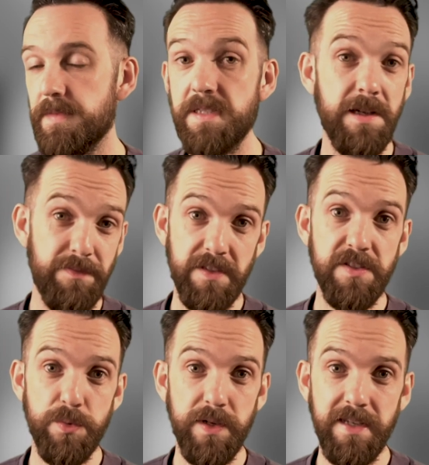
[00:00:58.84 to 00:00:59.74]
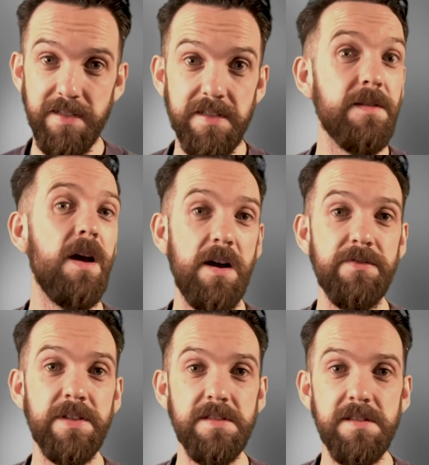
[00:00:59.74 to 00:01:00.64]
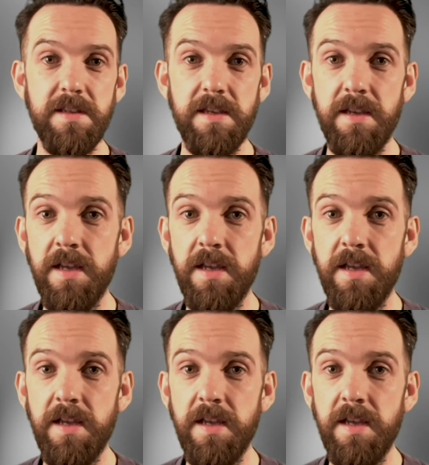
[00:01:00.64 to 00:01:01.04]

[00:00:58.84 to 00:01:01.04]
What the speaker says: Except for the Swedes, obviously.